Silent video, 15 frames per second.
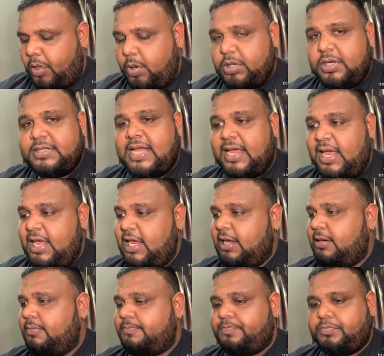What was like
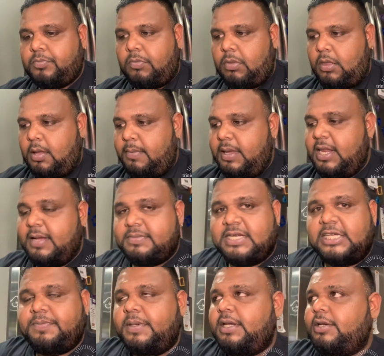eight medium
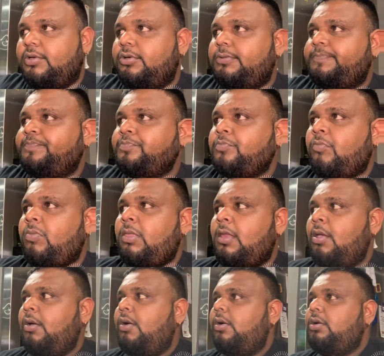sized potato.
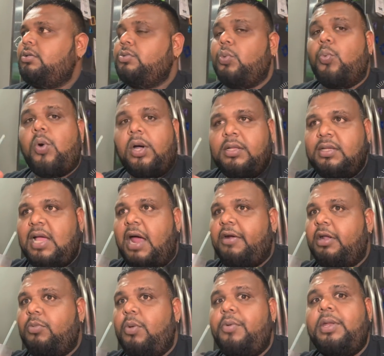One
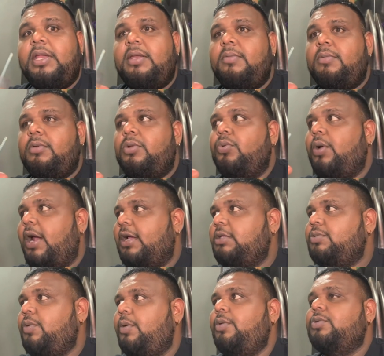carrot, where we didn't need two
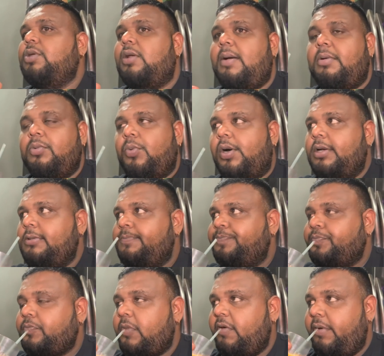carrots, but we thought about one
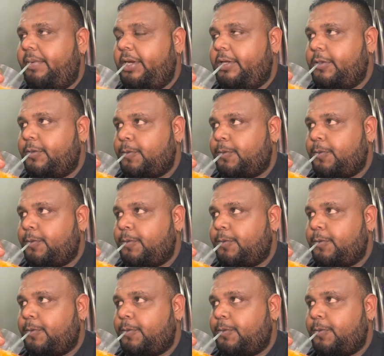from it.